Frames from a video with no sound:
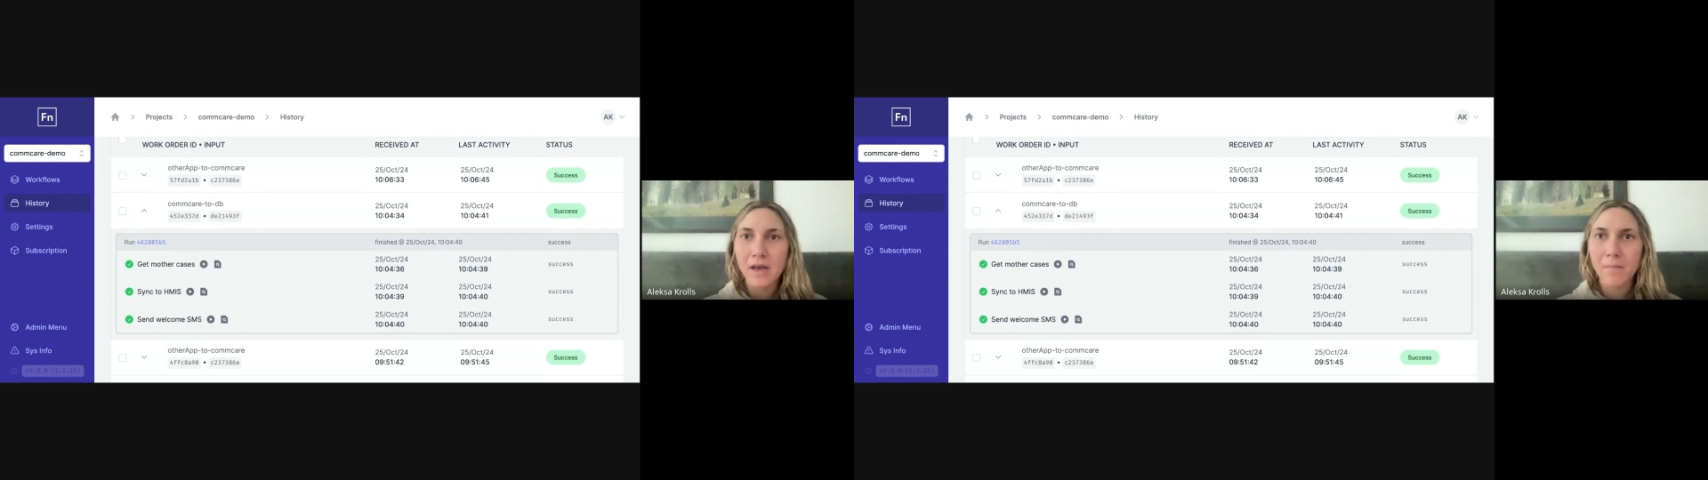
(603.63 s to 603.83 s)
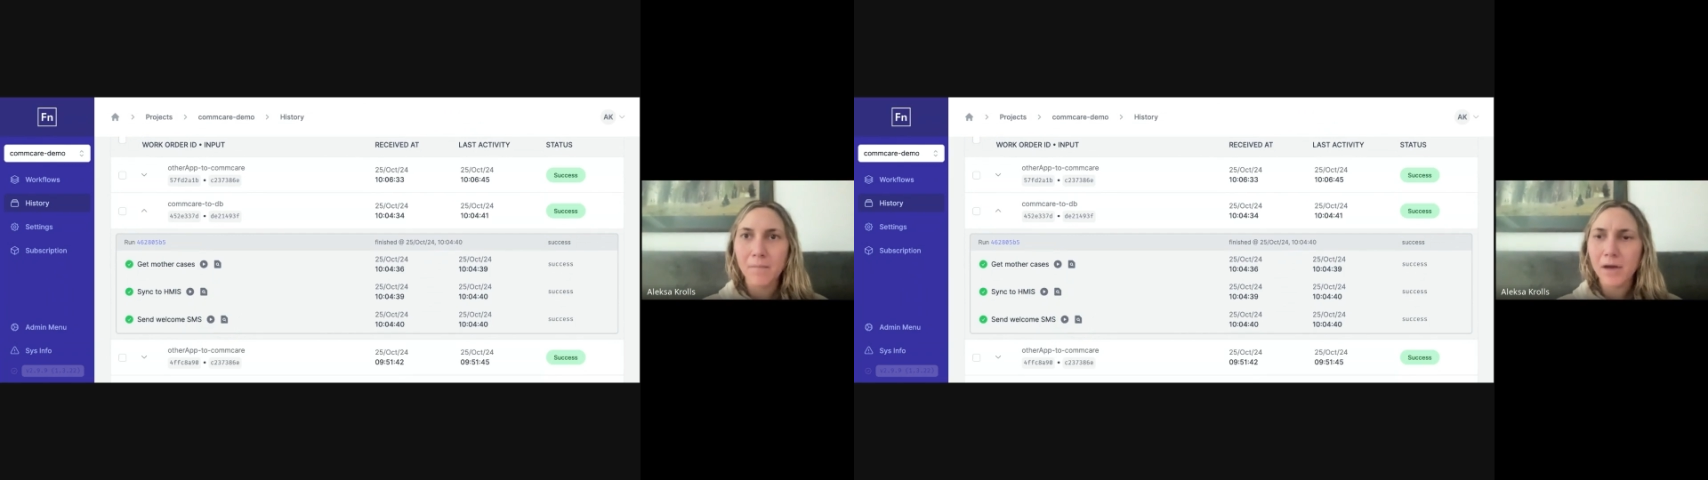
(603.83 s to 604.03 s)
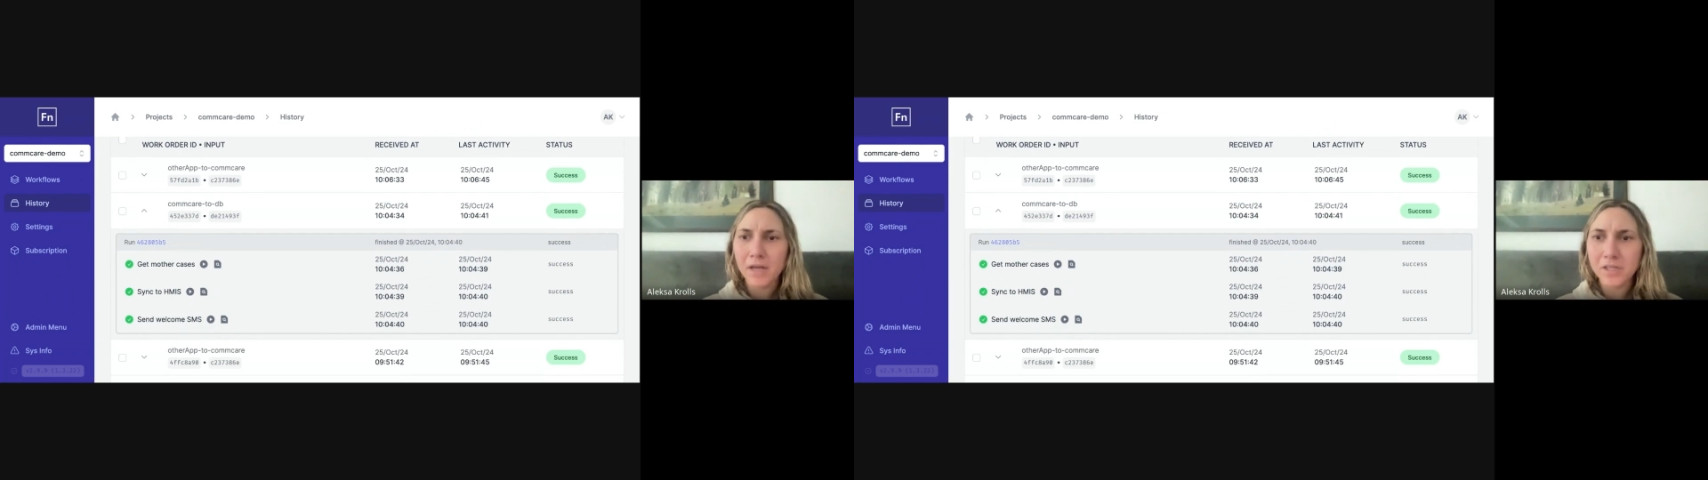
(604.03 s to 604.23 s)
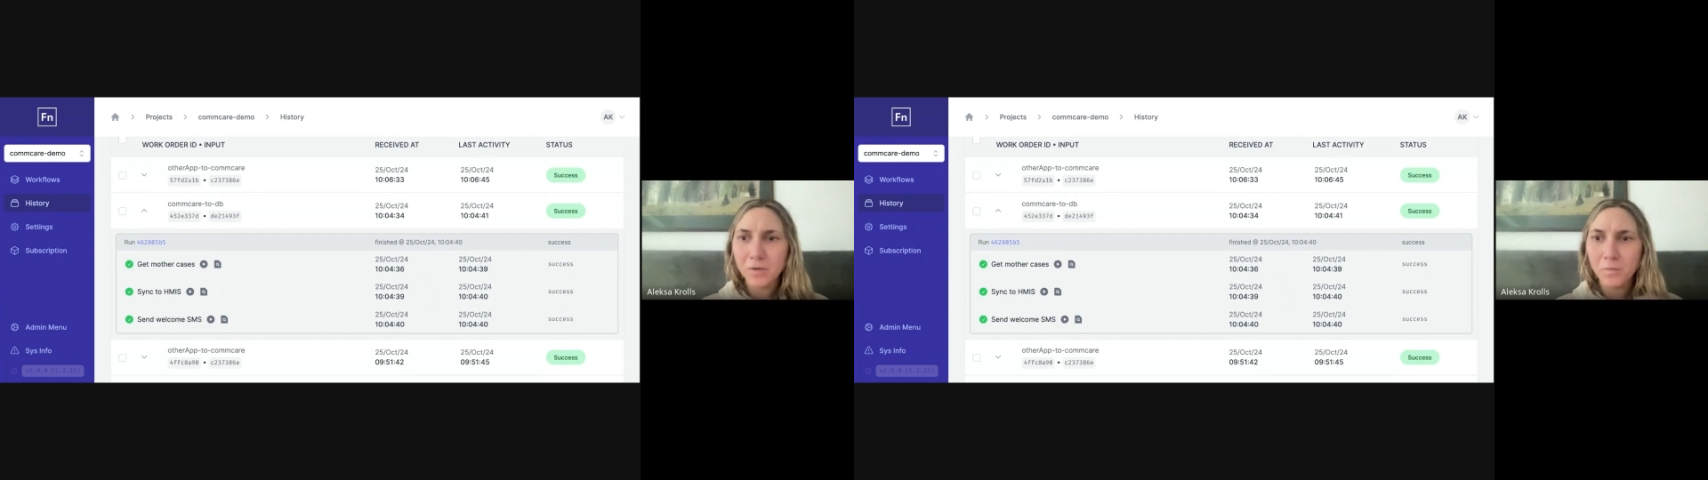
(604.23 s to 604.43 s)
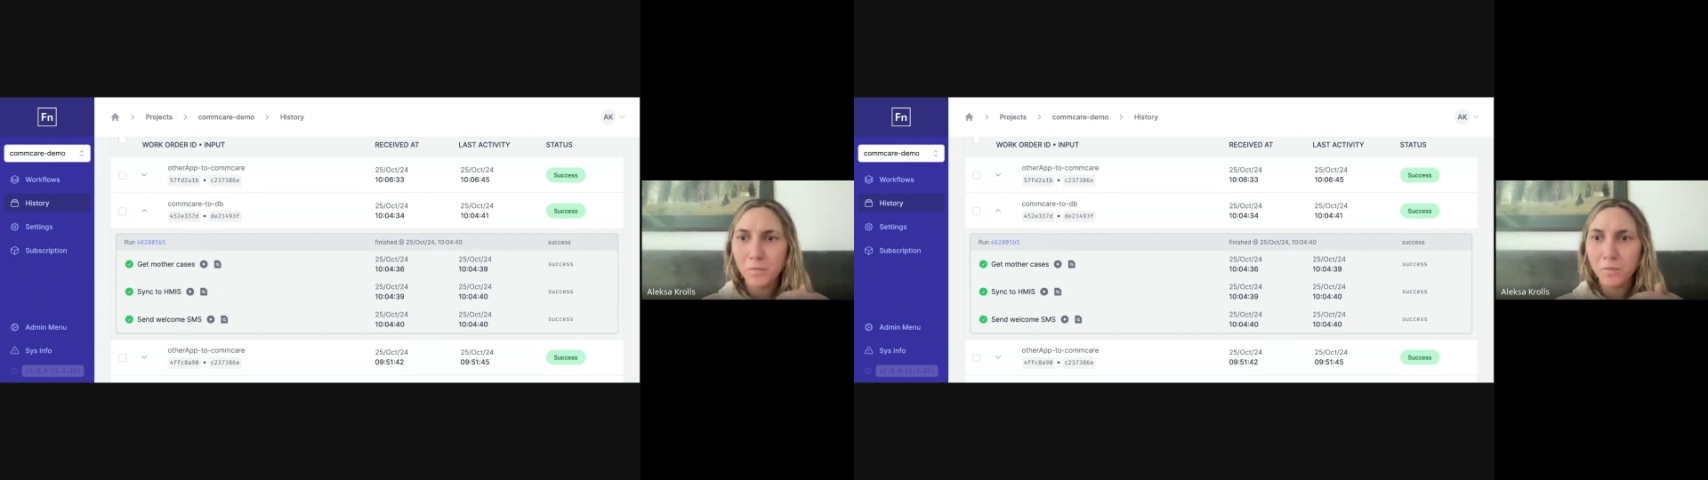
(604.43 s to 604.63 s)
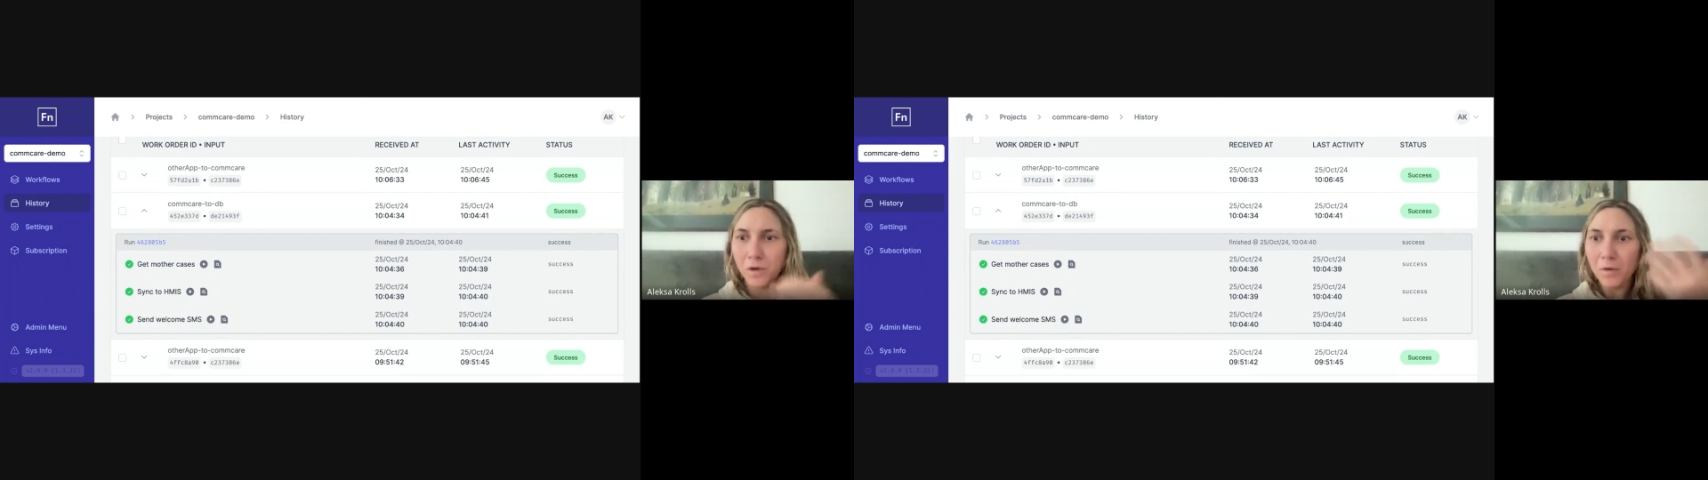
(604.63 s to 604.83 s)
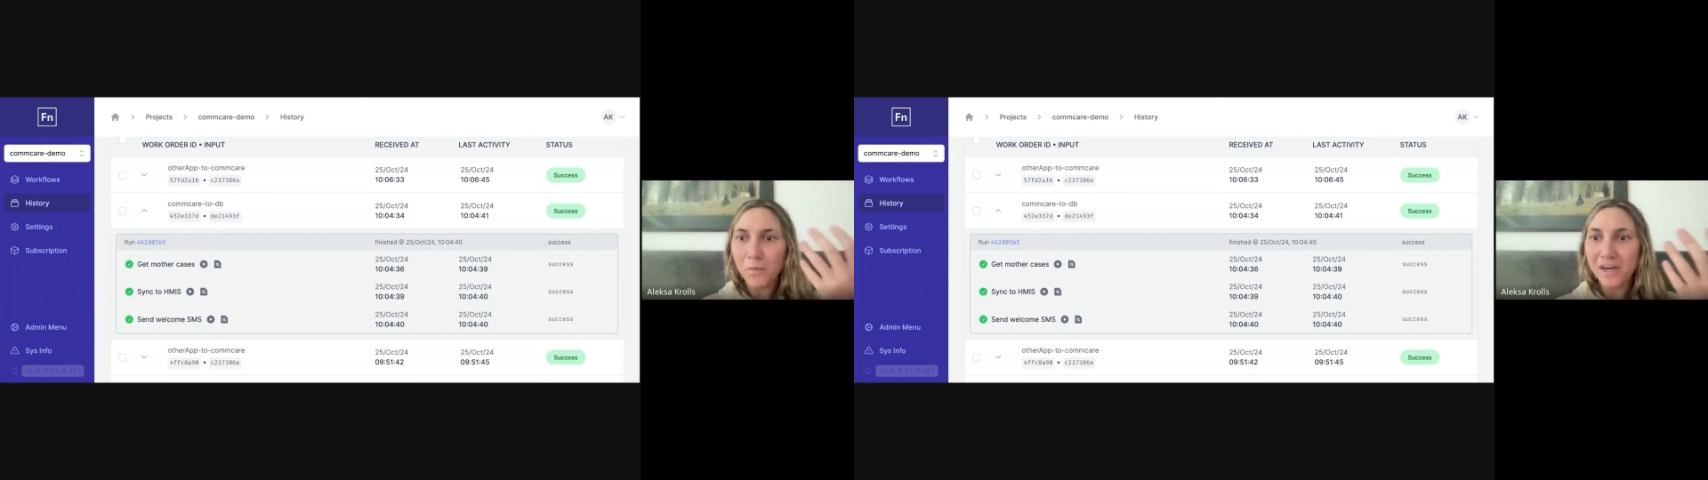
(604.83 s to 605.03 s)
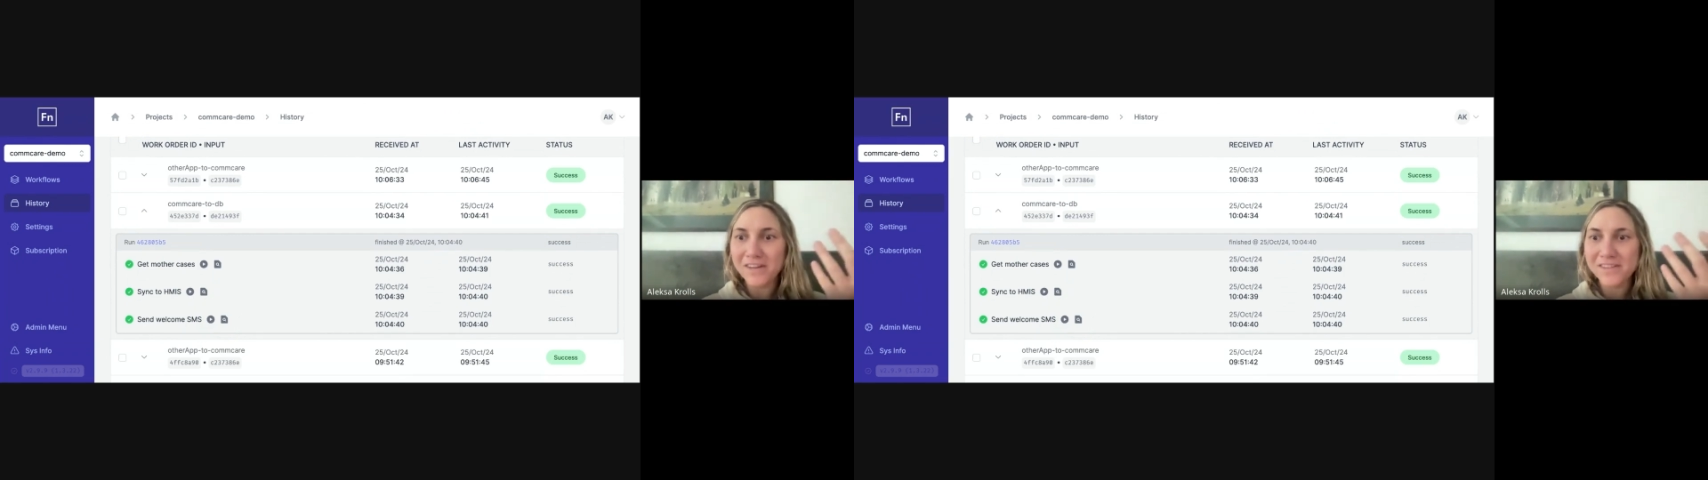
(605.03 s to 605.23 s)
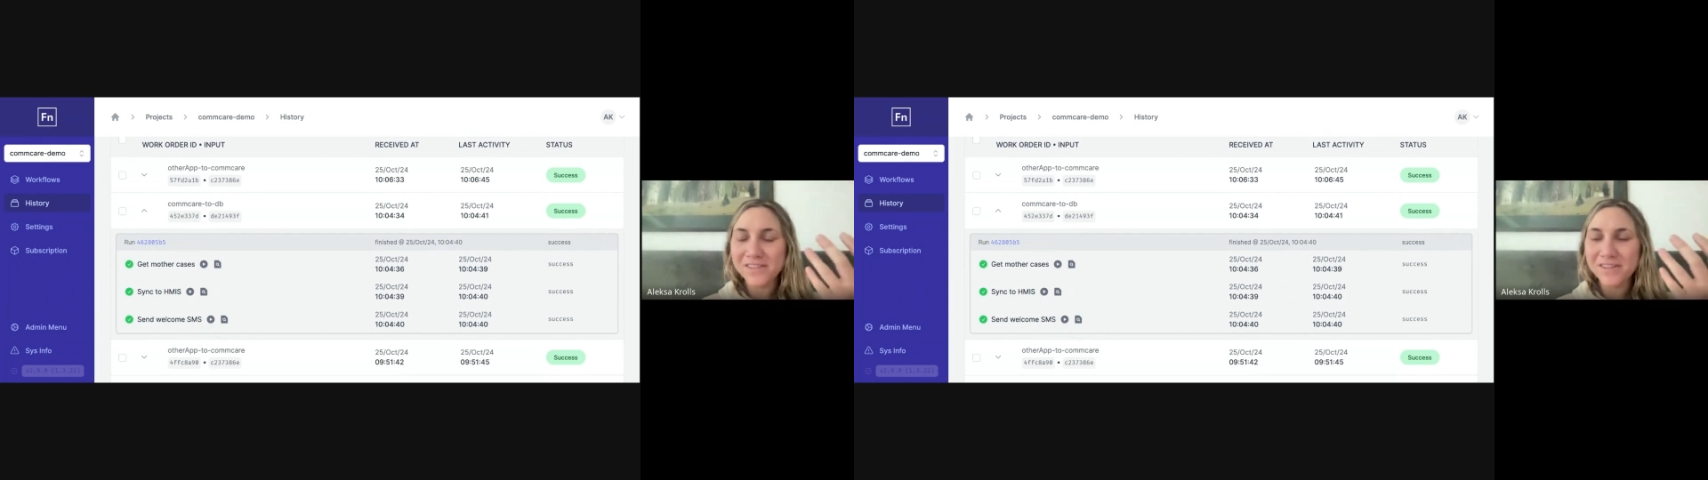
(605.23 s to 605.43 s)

But Hunter, what else